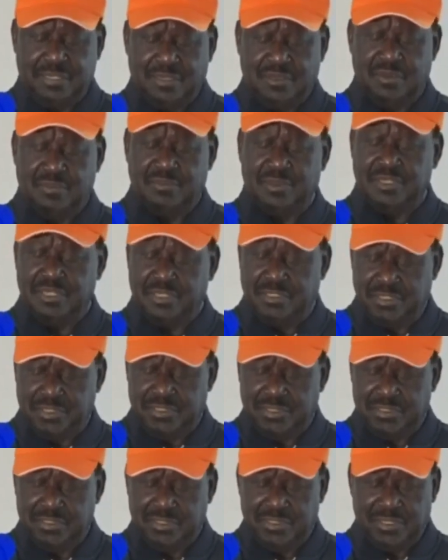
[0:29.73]
their communities
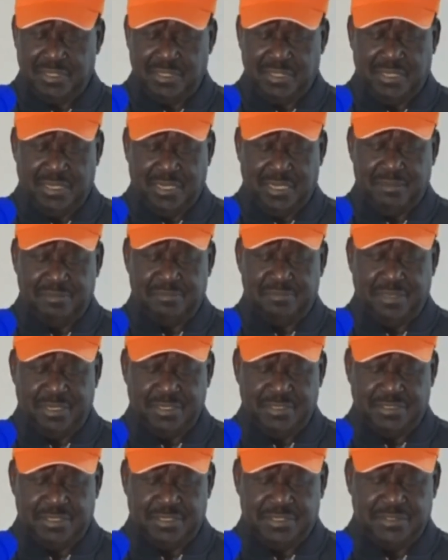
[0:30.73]
and
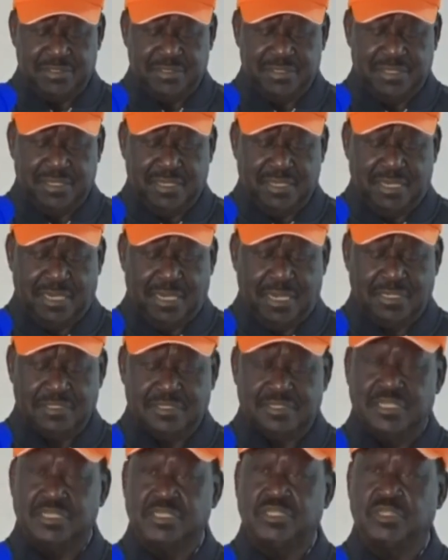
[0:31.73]
branches as
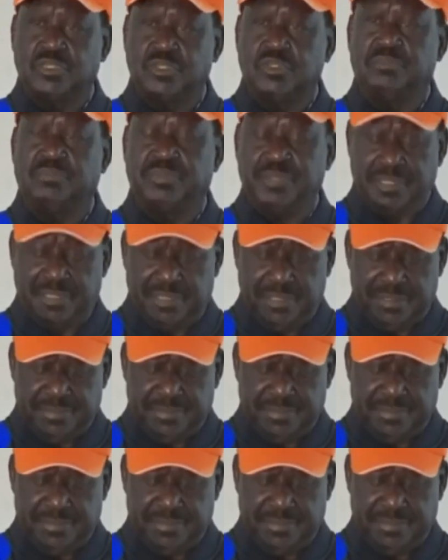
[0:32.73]
they should be.